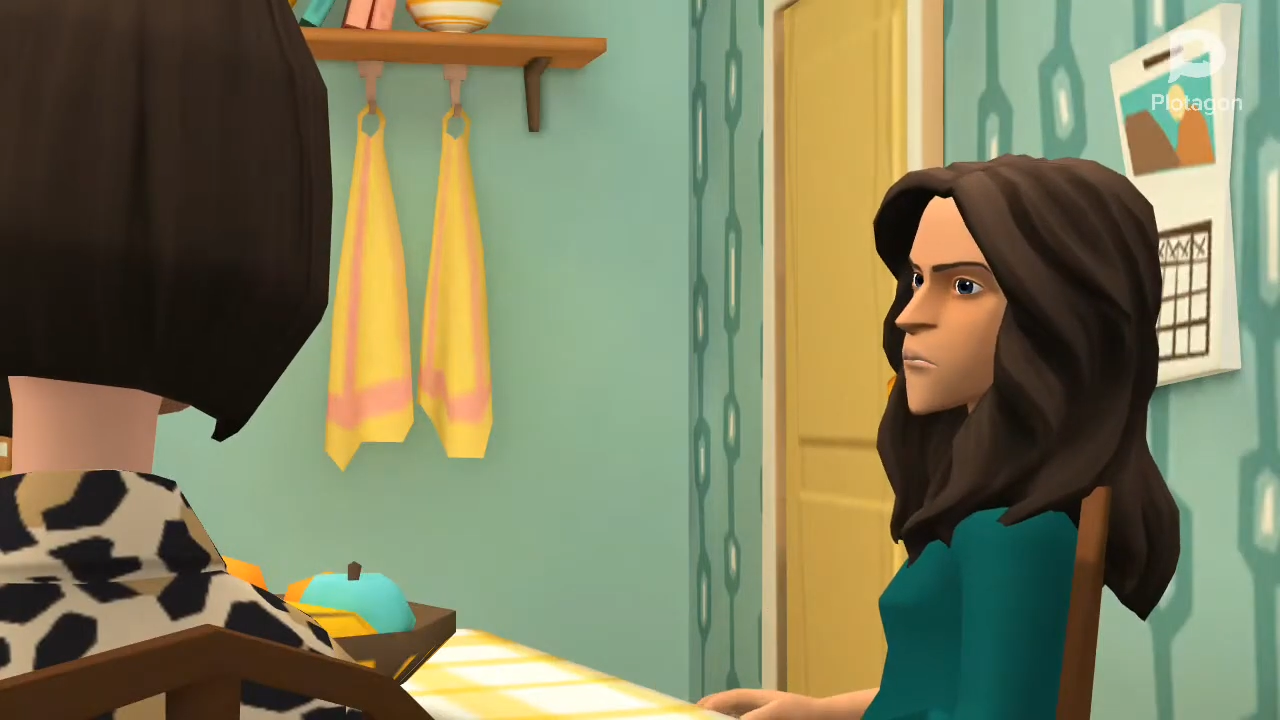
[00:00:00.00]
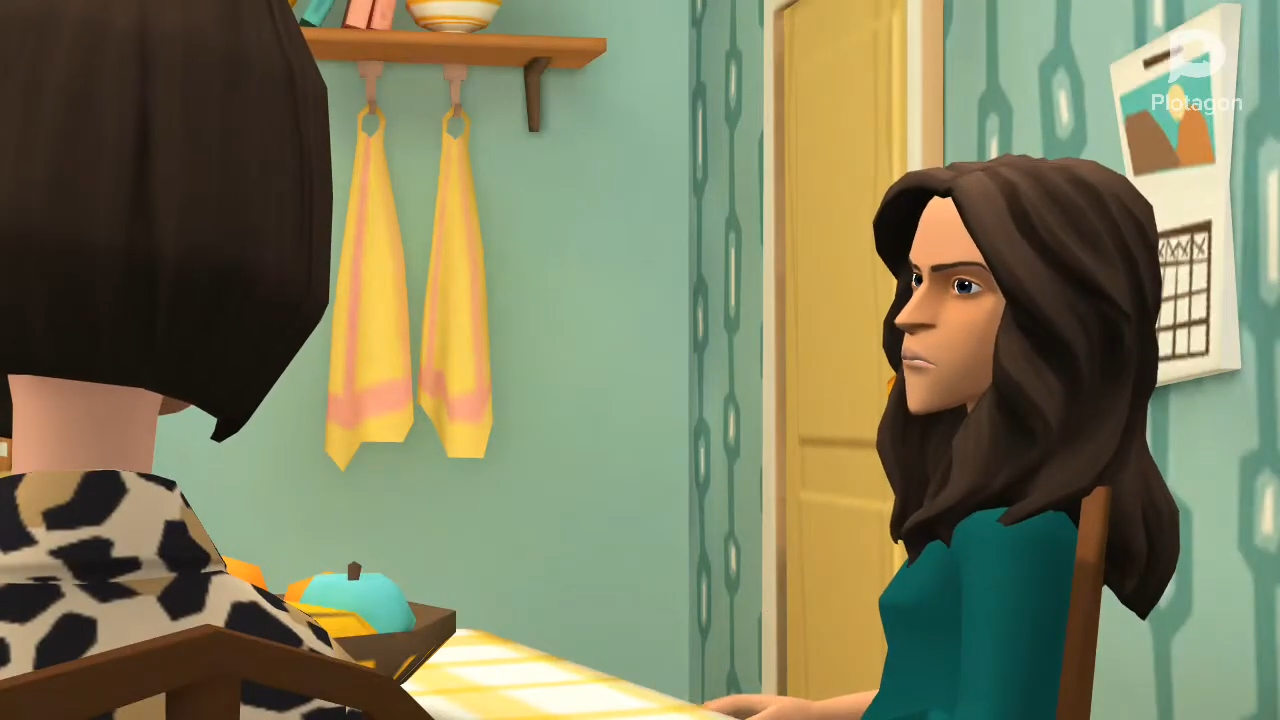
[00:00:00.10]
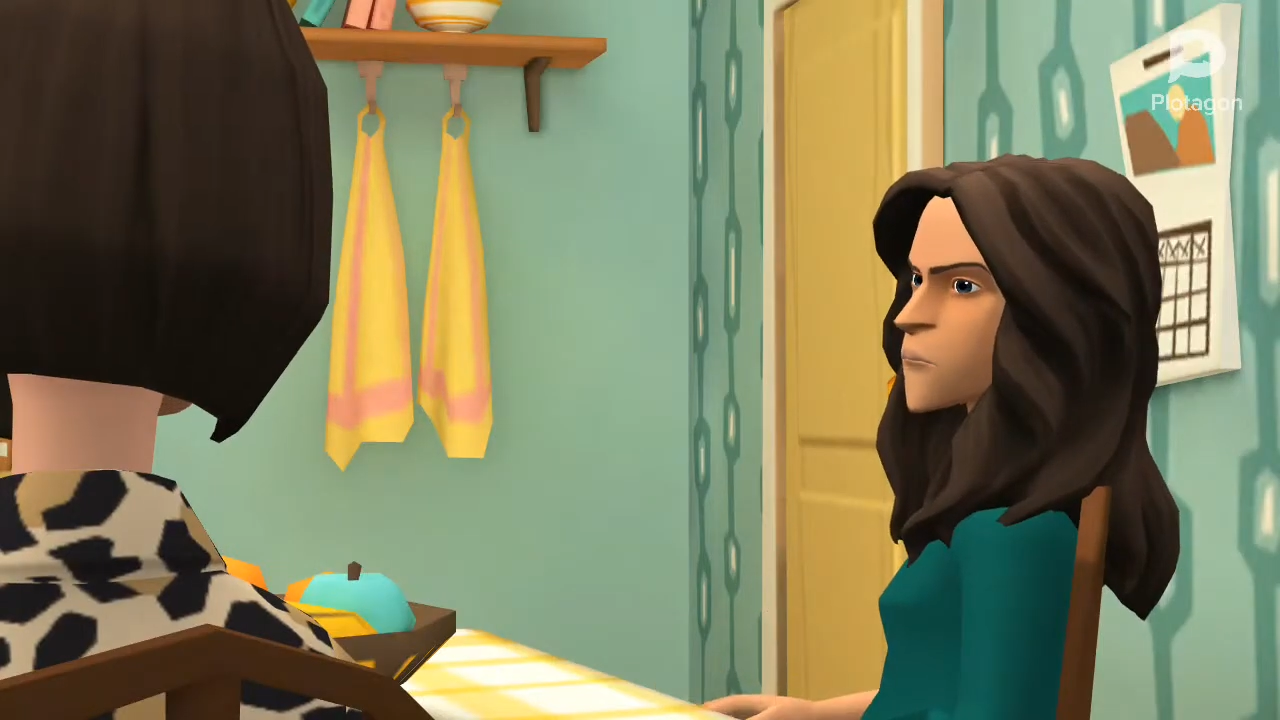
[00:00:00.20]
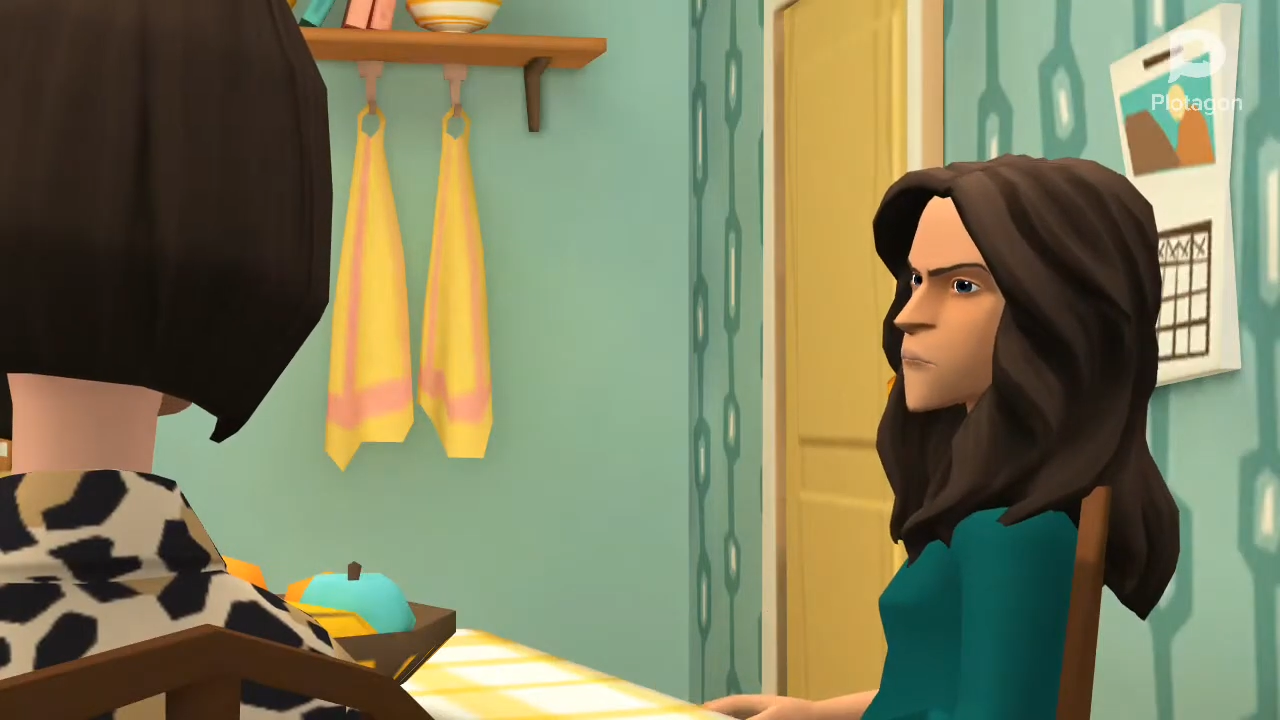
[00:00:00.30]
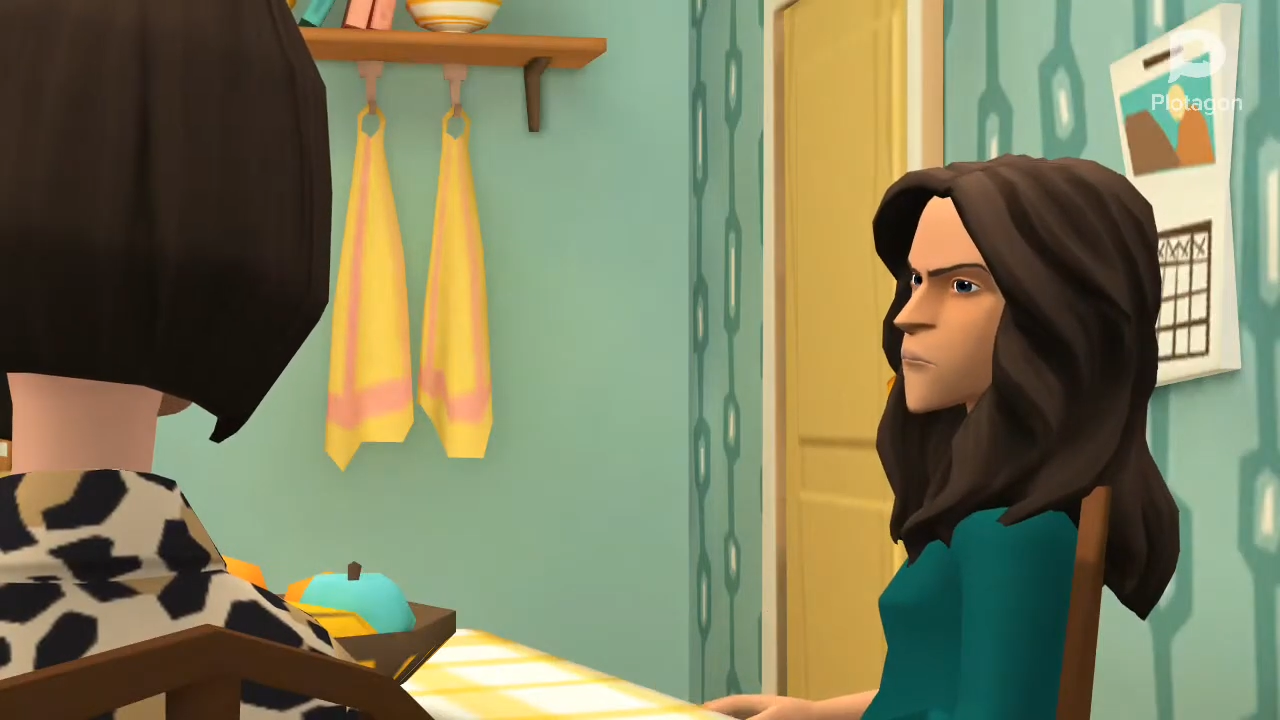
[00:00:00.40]
I
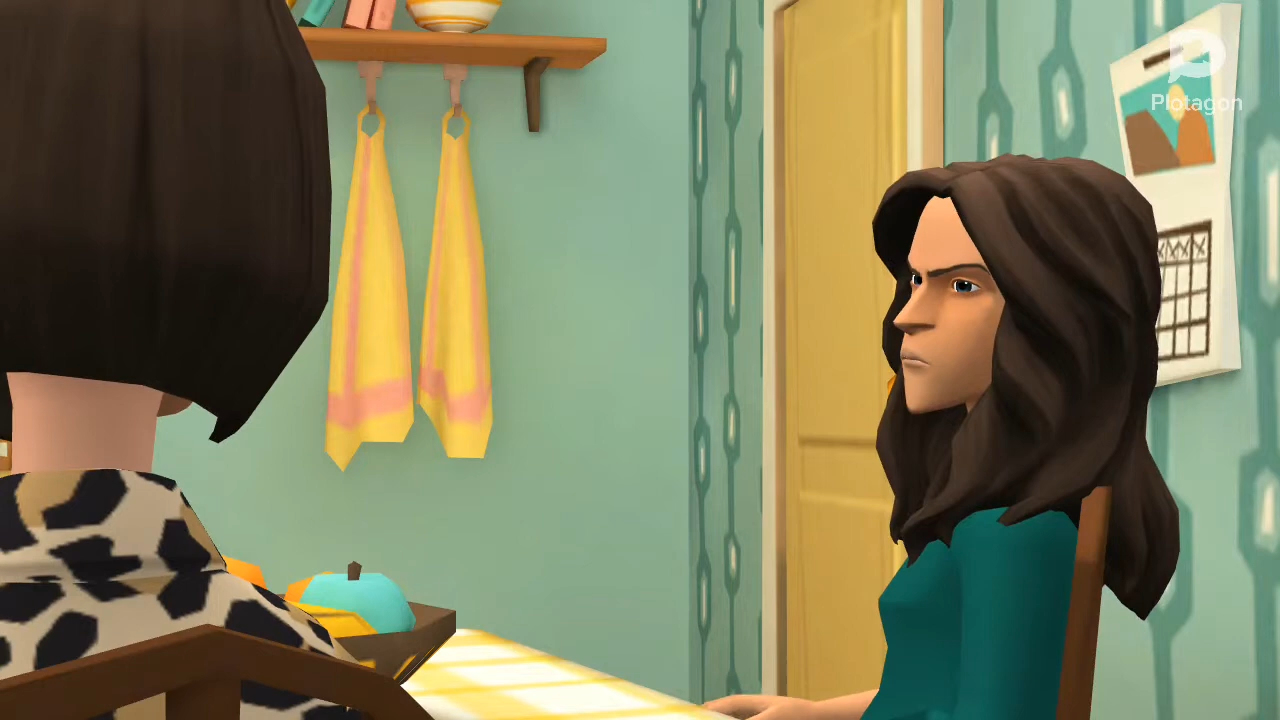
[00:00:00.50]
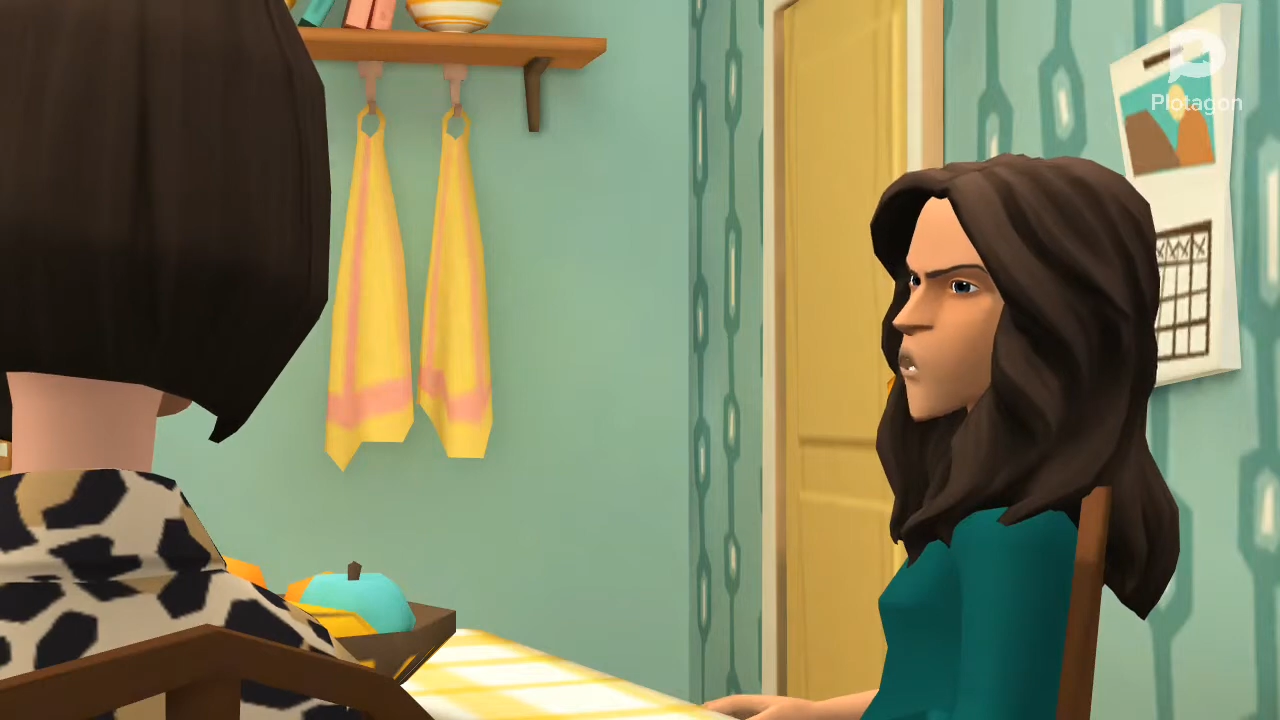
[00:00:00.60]
already have